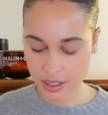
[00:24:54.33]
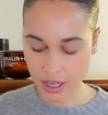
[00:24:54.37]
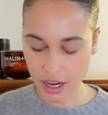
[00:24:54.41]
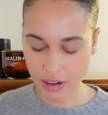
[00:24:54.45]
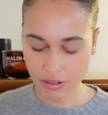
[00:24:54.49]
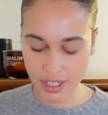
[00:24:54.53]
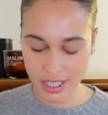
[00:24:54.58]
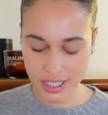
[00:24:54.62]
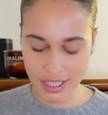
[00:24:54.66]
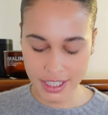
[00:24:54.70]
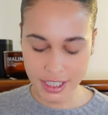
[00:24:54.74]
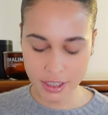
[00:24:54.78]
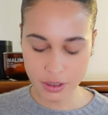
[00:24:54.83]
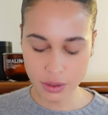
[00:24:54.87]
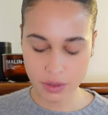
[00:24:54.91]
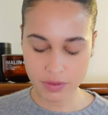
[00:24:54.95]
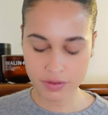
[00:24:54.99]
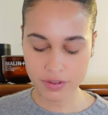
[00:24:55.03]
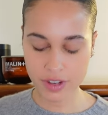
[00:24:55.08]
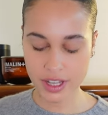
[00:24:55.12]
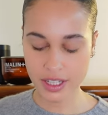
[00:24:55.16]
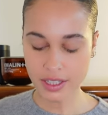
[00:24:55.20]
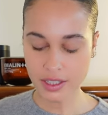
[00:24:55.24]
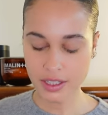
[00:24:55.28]
I really need to
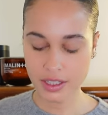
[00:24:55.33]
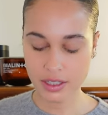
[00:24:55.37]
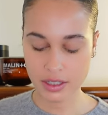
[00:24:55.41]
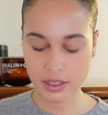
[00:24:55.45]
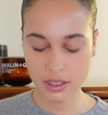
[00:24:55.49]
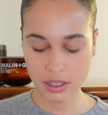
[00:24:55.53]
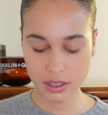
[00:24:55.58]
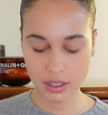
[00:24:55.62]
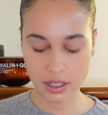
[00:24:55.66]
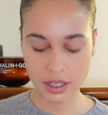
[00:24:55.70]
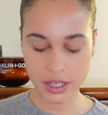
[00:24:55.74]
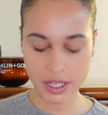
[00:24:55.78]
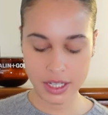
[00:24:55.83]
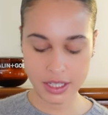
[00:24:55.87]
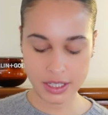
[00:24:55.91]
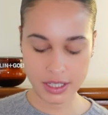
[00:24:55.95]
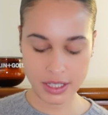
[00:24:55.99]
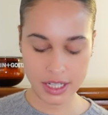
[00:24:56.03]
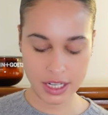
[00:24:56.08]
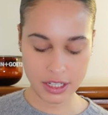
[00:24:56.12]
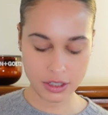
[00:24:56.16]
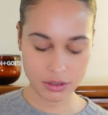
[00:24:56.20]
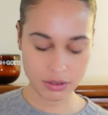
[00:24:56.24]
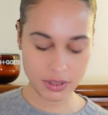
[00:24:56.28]
invest into
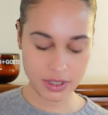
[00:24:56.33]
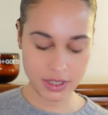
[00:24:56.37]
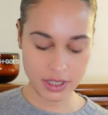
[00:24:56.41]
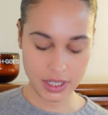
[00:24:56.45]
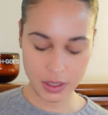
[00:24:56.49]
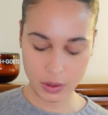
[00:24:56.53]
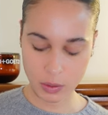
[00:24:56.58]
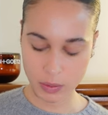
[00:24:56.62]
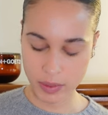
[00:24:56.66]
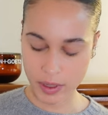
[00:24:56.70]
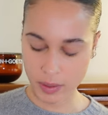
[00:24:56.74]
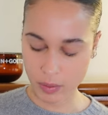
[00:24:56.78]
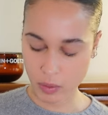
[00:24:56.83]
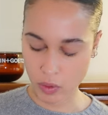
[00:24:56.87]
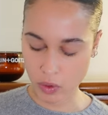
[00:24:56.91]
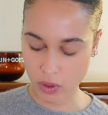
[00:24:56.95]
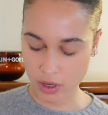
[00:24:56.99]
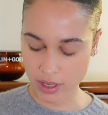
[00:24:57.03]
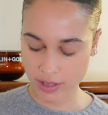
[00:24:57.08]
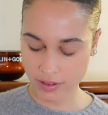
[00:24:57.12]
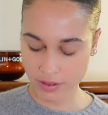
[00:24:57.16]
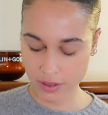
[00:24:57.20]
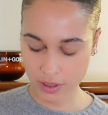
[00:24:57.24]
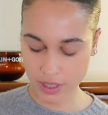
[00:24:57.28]
accessories a little bit more.
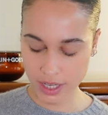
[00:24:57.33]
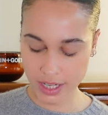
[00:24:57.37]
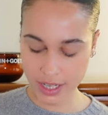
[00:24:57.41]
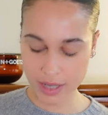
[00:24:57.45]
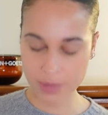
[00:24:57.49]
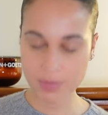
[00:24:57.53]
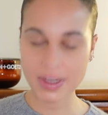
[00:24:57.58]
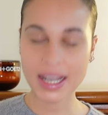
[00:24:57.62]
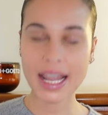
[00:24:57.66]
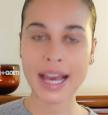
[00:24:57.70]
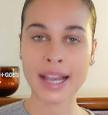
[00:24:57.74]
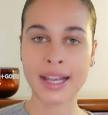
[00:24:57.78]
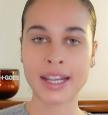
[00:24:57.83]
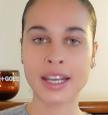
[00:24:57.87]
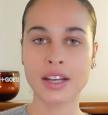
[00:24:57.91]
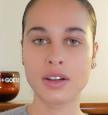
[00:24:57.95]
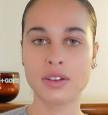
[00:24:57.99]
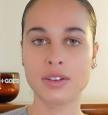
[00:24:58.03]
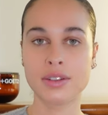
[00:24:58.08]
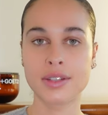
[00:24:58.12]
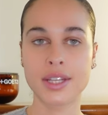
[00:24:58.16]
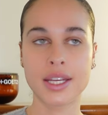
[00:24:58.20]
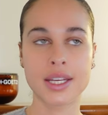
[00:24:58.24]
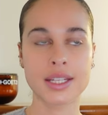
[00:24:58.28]
I feel like I'm lacking
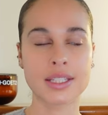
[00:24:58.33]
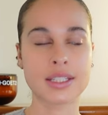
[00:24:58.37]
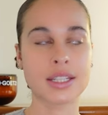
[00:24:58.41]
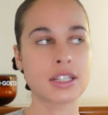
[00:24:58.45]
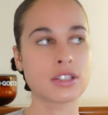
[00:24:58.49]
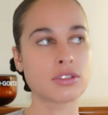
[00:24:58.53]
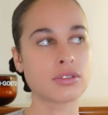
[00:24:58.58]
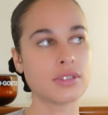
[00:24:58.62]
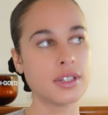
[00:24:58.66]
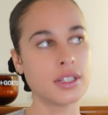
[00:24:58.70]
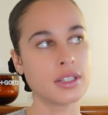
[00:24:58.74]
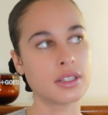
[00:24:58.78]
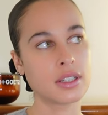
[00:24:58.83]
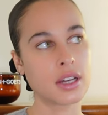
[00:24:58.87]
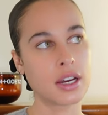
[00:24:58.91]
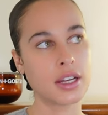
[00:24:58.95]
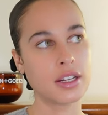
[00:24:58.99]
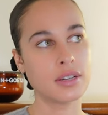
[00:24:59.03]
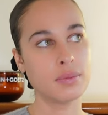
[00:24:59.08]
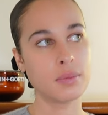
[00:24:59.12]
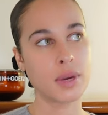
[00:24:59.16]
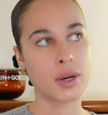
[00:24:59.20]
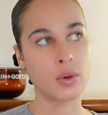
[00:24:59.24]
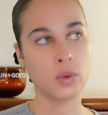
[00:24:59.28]
on the accessory side
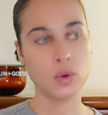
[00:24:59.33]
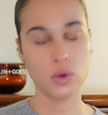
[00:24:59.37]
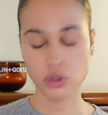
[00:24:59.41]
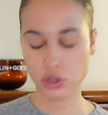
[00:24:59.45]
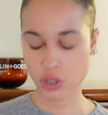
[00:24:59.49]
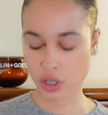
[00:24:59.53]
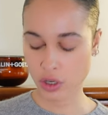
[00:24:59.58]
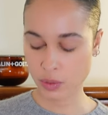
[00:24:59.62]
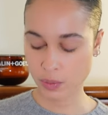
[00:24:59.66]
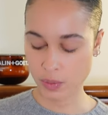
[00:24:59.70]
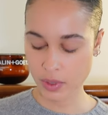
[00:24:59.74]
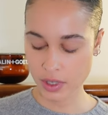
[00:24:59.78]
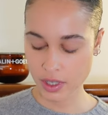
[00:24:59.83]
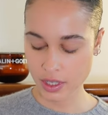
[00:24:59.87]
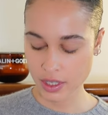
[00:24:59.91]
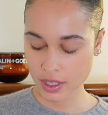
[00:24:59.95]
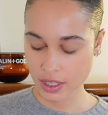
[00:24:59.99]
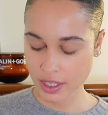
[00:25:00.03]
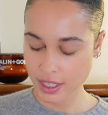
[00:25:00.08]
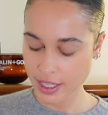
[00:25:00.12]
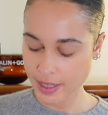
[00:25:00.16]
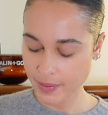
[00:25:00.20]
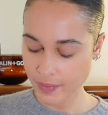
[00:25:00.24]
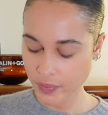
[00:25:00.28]
of my wardrobe.
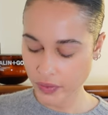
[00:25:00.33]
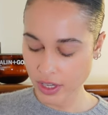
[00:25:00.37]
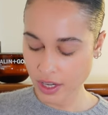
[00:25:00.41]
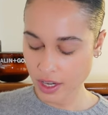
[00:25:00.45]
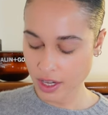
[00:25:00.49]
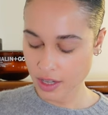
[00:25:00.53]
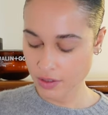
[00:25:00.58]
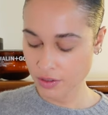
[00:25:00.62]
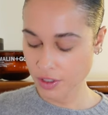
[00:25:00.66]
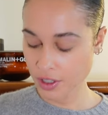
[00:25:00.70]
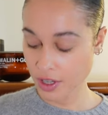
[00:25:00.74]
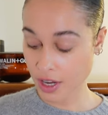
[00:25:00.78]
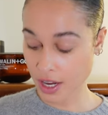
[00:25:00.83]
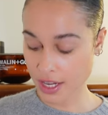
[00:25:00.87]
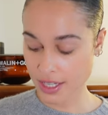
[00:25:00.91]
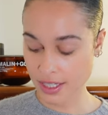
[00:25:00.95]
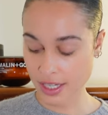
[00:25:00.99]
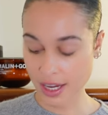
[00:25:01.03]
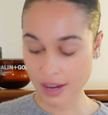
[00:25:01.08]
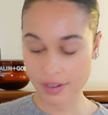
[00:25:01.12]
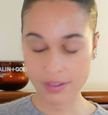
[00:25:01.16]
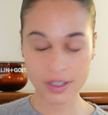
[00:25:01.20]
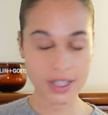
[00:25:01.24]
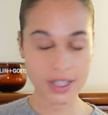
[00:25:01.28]
If you guys have